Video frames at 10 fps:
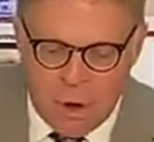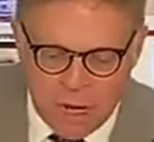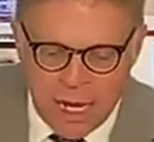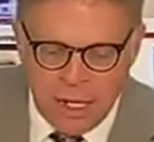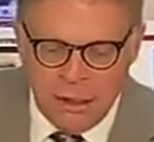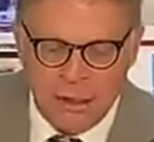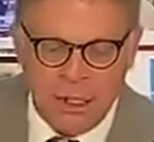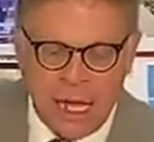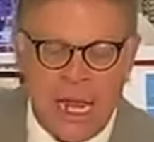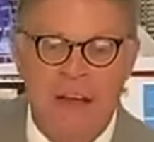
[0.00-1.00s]

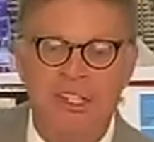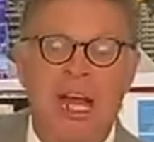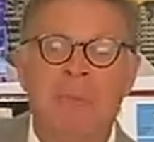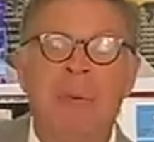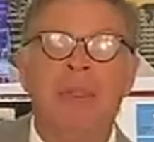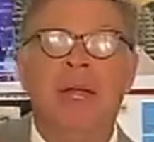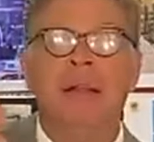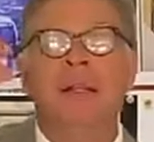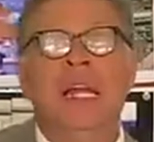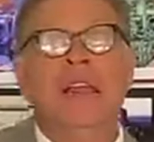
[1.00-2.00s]
Morning, and obviously you got
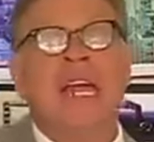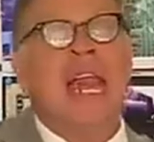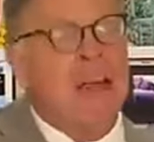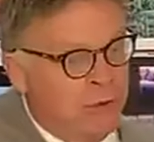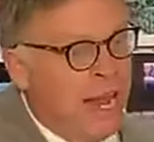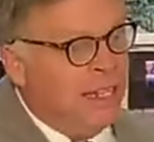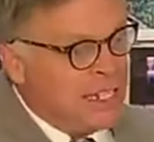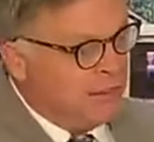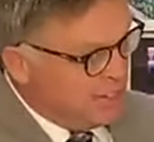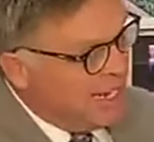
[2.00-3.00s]
people that live, that have
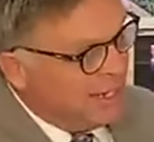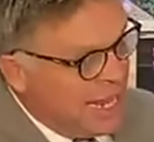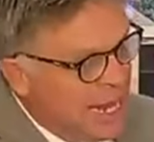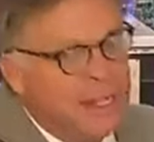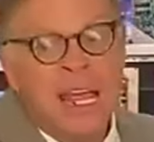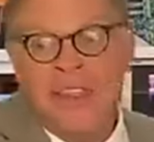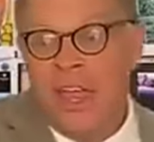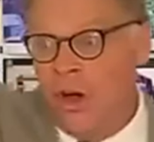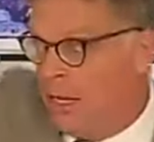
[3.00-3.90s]
relatives inland.